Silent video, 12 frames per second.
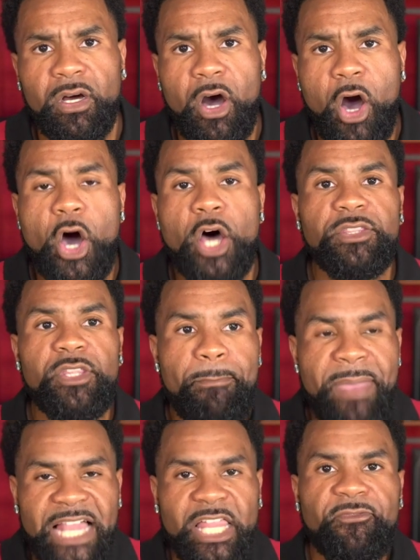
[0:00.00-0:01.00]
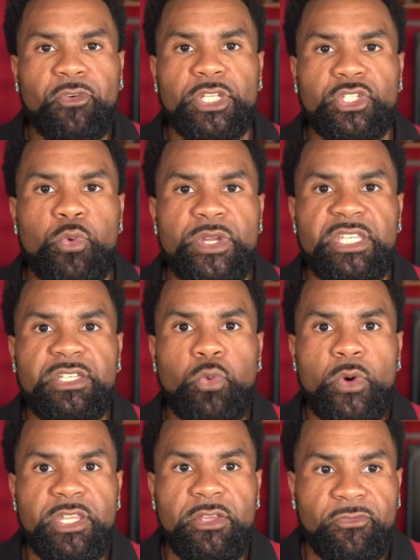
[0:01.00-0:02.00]
on the ballot for the twenty
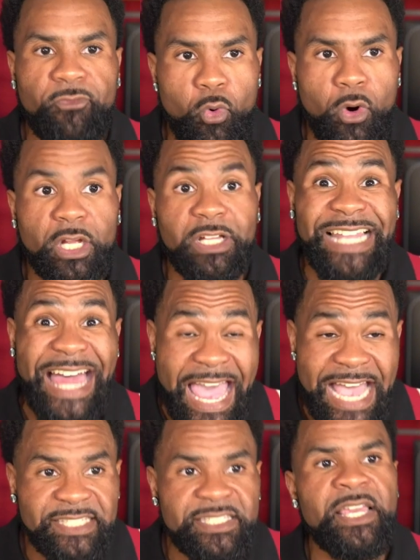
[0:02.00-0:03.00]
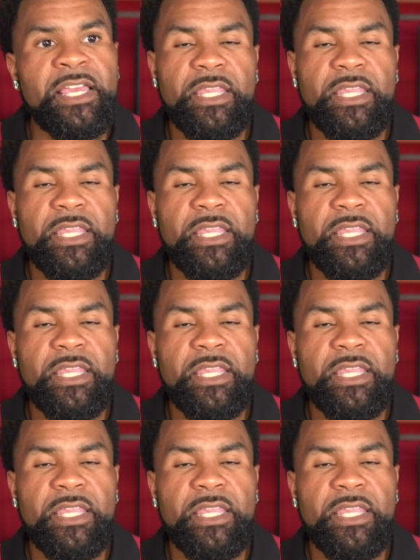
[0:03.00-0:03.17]
twenty-four class.